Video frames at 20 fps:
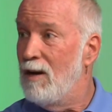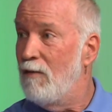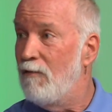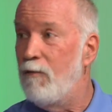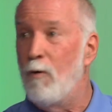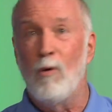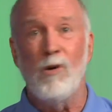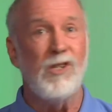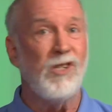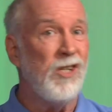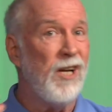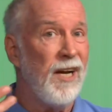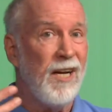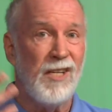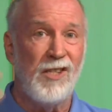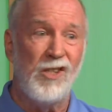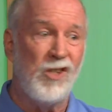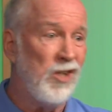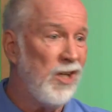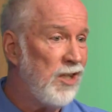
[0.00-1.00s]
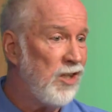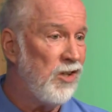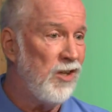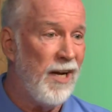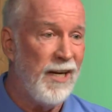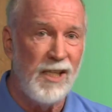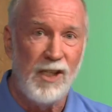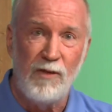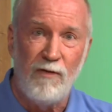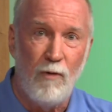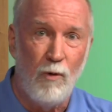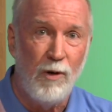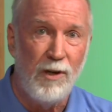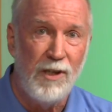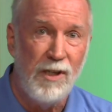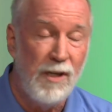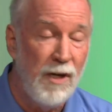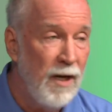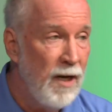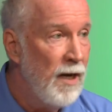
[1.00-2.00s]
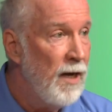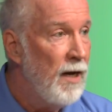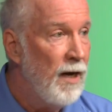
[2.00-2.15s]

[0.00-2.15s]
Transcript: 4 seconds, 6 seconds, 14.